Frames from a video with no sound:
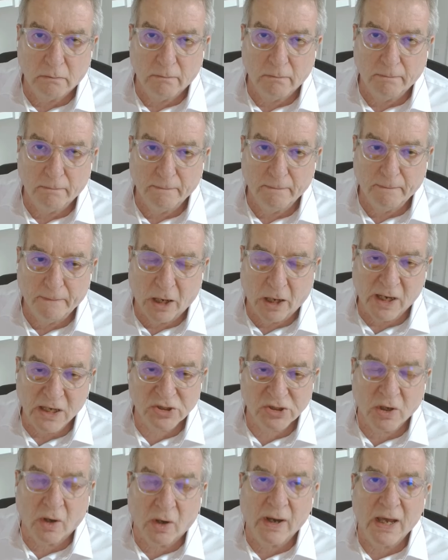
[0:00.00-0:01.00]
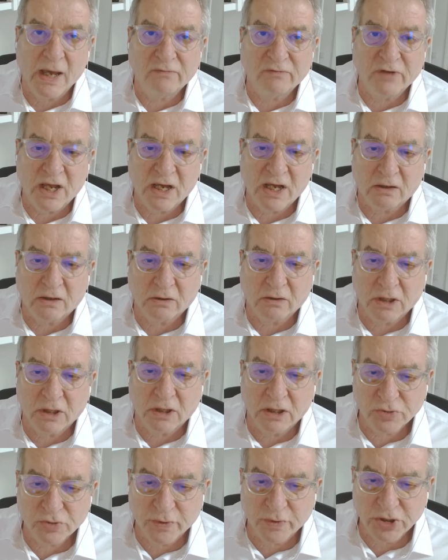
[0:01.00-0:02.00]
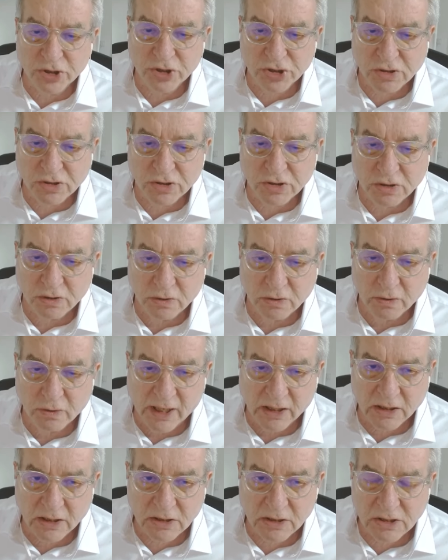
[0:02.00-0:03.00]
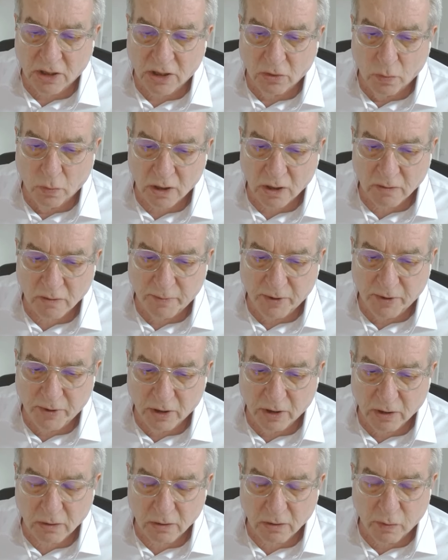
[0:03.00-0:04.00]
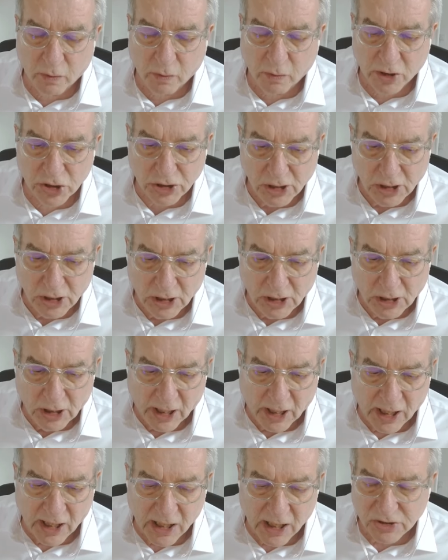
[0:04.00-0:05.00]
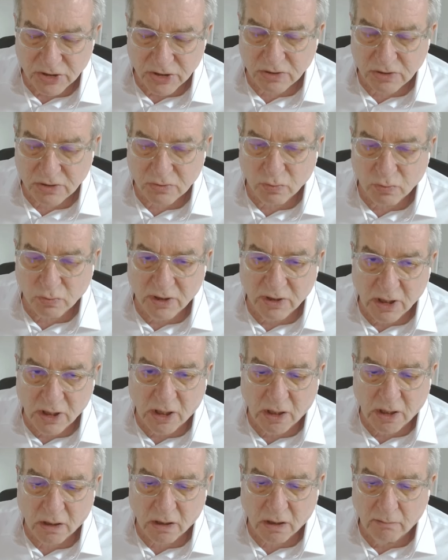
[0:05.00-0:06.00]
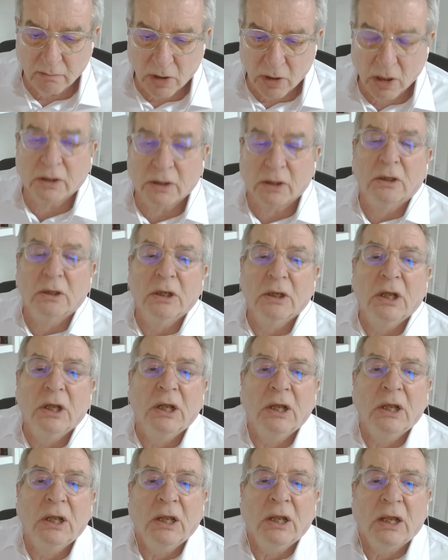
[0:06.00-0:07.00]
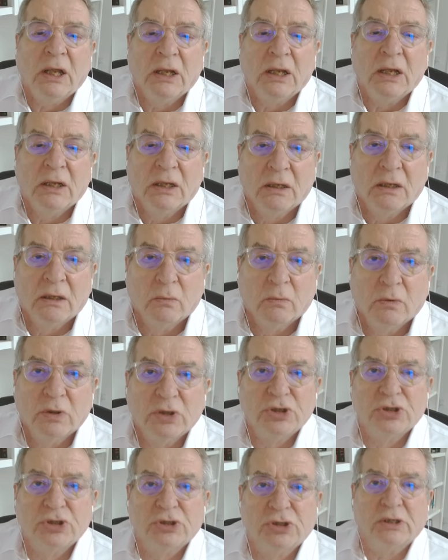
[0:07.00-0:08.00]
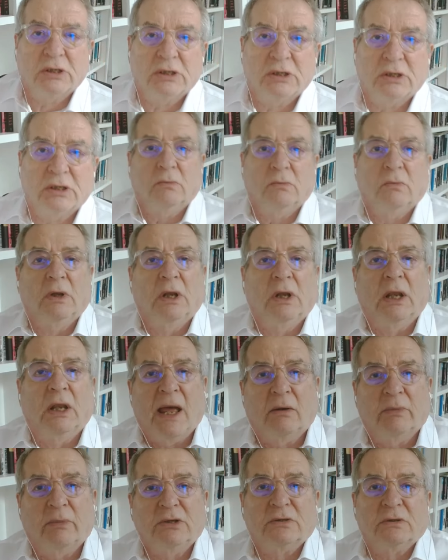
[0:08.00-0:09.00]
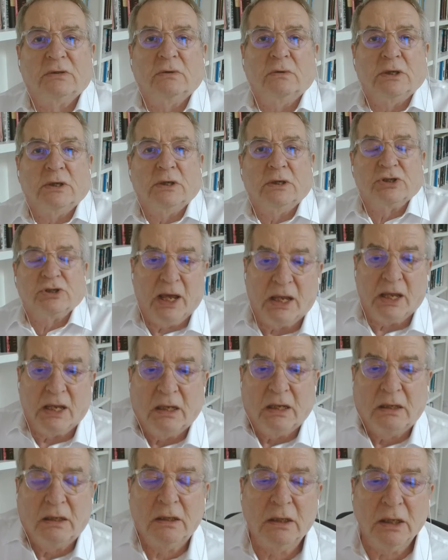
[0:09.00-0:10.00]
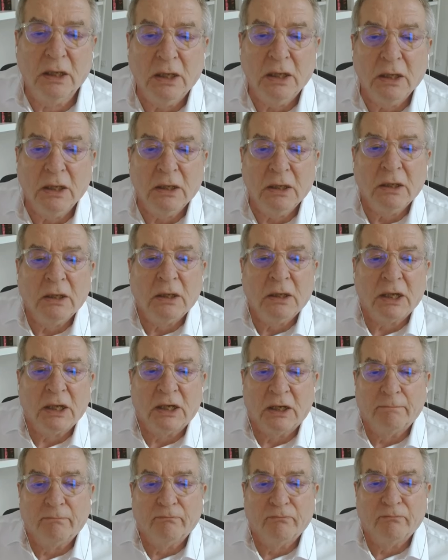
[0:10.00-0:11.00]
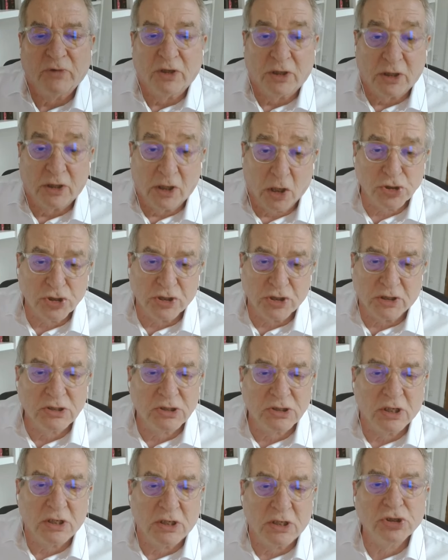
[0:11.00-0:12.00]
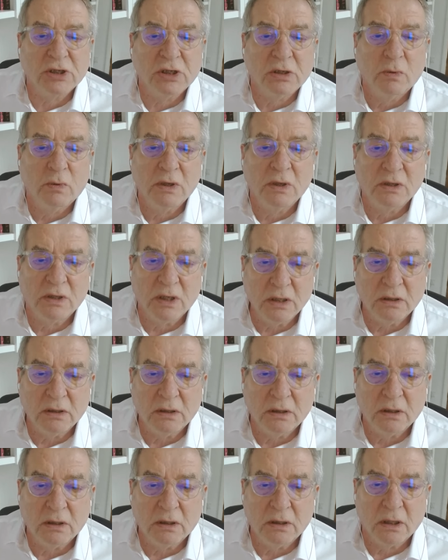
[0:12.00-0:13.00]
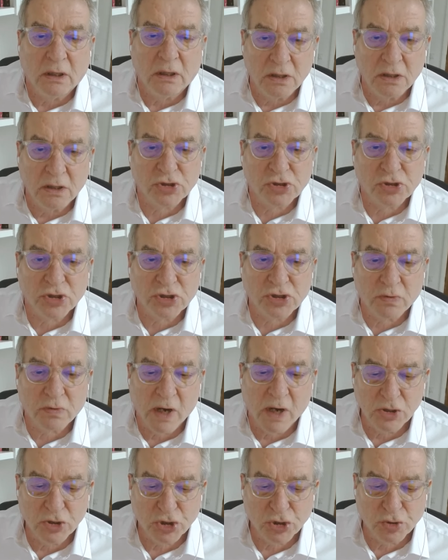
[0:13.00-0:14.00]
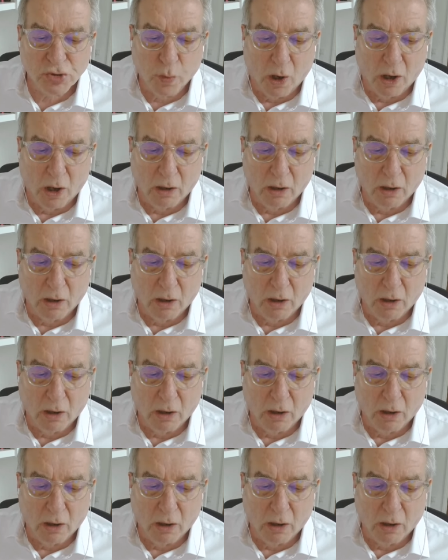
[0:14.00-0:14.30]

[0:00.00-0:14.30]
All right, so I have now switched to an Excel workbook, which has within it a model which will allow me to explain the logic essentially within an interest rate swap,